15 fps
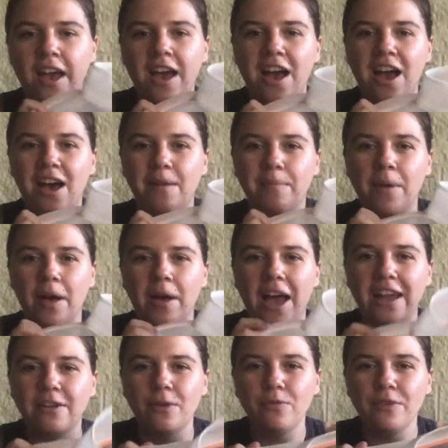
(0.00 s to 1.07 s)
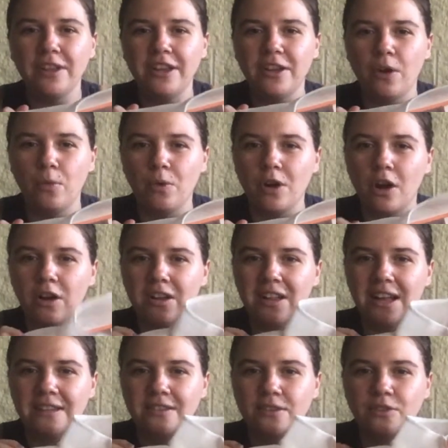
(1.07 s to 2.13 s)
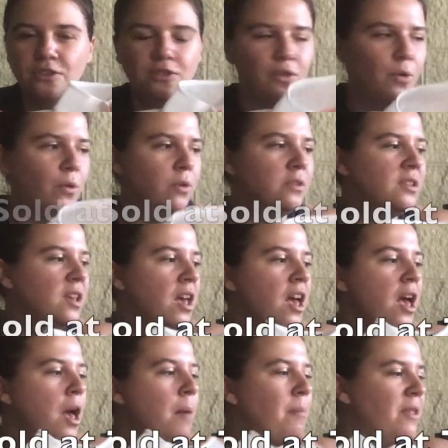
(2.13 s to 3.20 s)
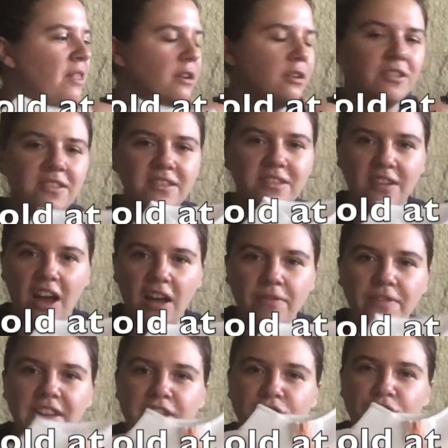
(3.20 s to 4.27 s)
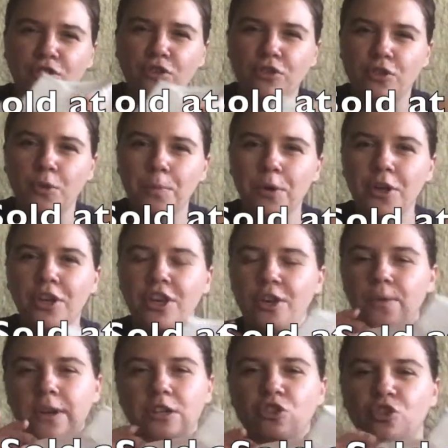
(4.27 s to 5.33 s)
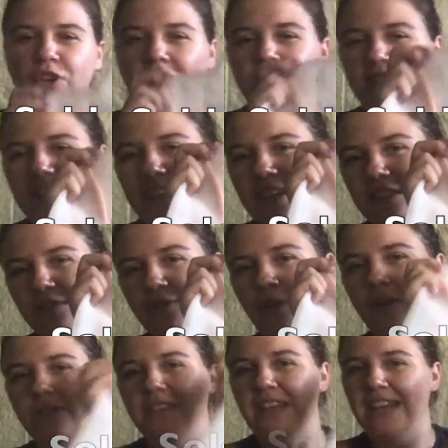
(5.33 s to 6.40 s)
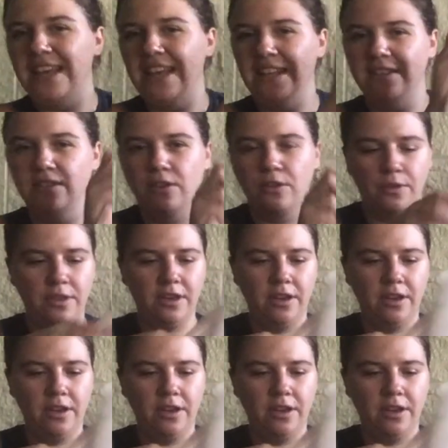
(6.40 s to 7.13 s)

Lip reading: I don't really know where art class is sold, but their stuff is super cute and trendy as far as like kids' clothing